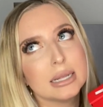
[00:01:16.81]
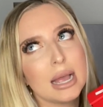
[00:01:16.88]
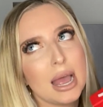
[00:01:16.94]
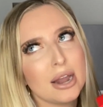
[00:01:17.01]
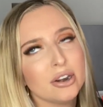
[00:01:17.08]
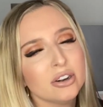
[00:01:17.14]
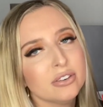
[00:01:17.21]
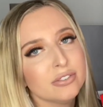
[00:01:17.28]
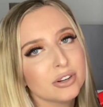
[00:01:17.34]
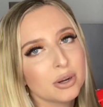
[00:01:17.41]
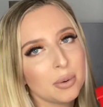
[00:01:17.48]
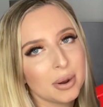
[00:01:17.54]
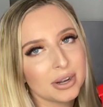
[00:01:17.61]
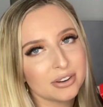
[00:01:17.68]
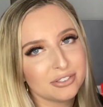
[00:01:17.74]
entered for
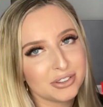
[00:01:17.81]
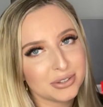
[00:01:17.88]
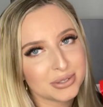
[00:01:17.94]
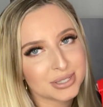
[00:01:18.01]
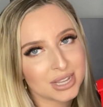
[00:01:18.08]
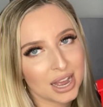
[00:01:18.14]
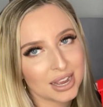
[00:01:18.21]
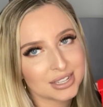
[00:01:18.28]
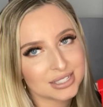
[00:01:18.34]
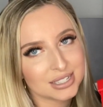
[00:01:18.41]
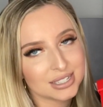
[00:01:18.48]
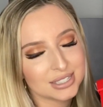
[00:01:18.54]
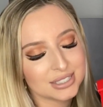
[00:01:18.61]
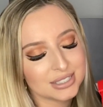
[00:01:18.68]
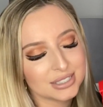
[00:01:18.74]
quite a few
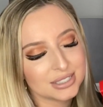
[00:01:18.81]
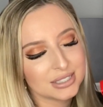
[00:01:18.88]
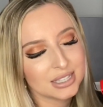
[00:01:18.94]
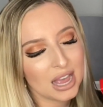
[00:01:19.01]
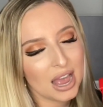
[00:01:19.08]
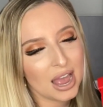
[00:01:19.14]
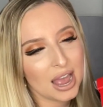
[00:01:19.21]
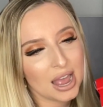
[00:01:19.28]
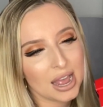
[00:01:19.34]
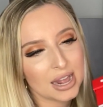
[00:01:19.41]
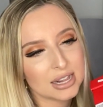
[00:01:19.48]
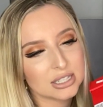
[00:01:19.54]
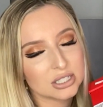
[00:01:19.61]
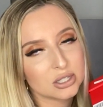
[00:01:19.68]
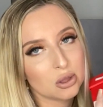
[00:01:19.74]
sizes,
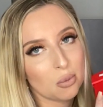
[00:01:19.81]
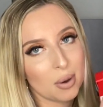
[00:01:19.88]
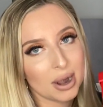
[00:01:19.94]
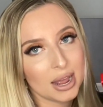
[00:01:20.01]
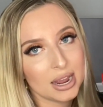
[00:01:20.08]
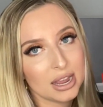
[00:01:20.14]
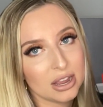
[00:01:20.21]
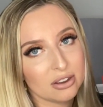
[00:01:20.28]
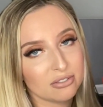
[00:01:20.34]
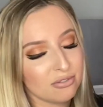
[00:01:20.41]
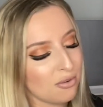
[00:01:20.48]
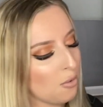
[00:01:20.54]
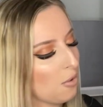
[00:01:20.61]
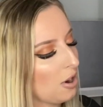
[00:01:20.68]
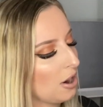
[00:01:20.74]
and the one I hit
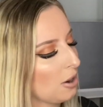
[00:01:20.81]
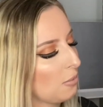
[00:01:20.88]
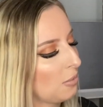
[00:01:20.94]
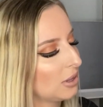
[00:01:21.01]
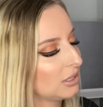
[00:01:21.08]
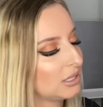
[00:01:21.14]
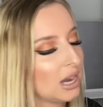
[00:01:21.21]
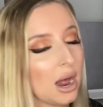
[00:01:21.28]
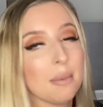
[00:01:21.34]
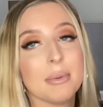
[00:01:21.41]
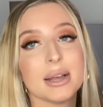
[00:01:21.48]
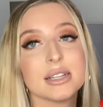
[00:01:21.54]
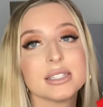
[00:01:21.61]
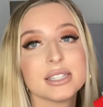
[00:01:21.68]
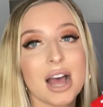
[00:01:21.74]
for was not
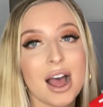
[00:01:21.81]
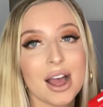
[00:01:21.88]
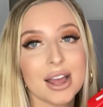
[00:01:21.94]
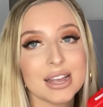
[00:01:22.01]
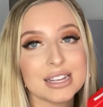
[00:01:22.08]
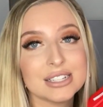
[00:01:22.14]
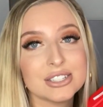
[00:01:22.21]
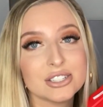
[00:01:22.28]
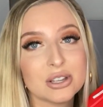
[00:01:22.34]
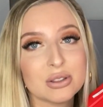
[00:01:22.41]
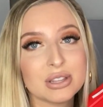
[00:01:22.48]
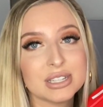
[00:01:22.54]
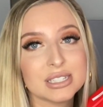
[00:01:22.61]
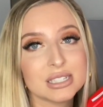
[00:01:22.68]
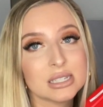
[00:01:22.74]
my size. So
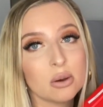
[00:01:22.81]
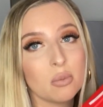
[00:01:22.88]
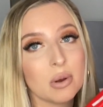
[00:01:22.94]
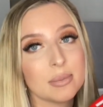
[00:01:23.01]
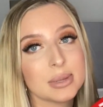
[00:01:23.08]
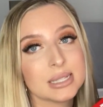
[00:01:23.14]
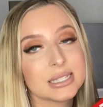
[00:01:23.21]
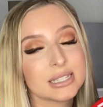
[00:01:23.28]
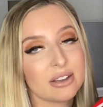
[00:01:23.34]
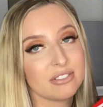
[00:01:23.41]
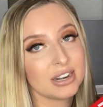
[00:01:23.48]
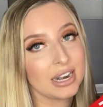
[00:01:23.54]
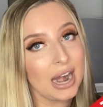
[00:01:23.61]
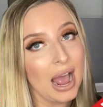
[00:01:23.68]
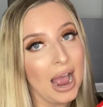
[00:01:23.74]
this is a women's
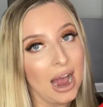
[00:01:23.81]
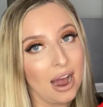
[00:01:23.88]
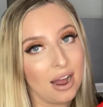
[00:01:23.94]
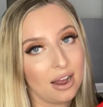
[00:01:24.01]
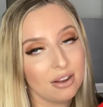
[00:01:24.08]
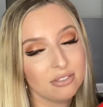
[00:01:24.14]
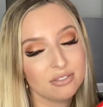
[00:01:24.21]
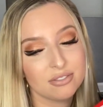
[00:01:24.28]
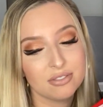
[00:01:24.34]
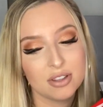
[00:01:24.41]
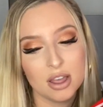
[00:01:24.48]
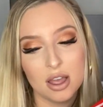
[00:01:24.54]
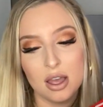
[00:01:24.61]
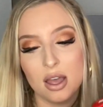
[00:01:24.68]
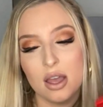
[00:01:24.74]
7.5,
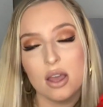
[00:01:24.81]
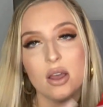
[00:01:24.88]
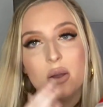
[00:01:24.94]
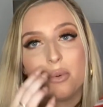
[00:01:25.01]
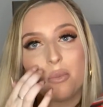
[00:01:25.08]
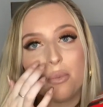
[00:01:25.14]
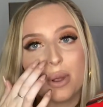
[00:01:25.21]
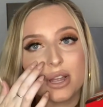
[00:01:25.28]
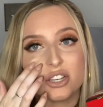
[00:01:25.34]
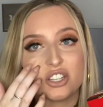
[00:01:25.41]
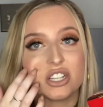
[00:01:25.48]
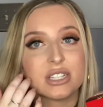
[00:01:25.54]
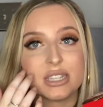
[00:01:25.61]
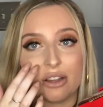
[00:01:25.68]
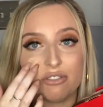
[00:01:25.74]
which
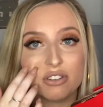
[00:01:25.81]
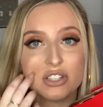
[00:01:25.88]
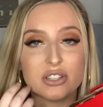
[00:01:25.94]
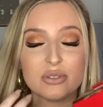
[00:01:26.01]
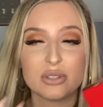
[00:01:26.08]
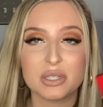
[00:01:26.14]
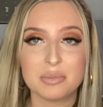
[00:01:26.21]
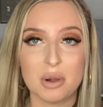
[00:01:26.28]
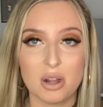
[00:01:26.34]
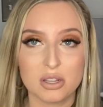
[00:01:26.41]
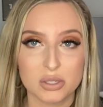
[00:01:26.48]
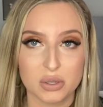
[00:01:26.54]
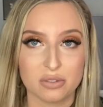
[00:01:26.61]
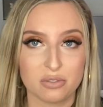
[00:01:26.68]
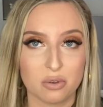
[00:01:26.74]
is definitely too small.
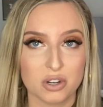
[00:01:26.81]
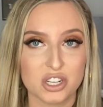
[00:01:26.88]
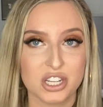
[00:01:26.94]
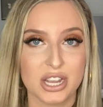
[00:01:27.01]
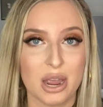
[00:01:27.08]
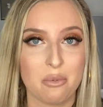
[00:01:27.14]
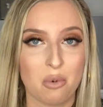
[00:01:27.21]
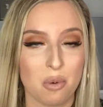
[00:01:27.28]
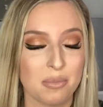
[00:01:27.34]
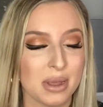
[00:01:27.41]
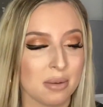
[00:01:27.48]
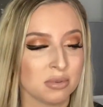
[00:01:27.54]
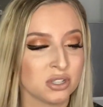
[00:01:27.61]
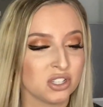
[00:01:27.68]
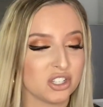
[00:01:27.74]
So unfortunately, I won't be
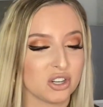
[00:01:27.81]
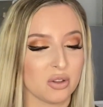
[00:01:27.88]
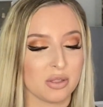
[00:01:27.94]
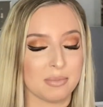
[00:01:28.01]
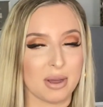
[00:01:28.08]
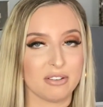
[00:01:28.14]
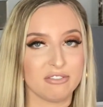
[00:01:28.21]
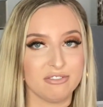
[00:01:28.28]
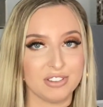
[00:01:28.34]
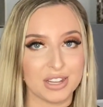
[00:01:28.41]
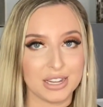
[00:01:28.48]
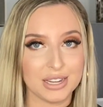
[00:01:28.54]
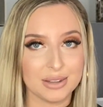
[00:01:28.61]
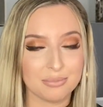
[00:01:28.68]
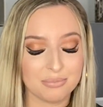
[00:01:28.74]
able to show them on feet